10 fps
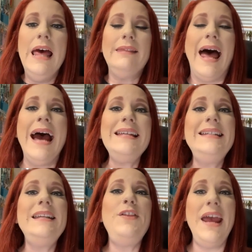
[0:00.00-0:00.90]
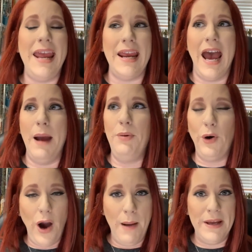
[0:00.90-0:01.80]
Last thing, I
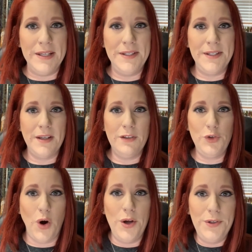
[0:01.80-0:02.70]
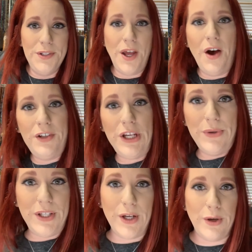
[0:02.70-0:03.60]
promise, trolls on
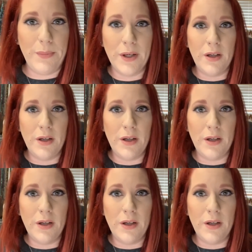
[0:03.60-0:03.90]
YouTube.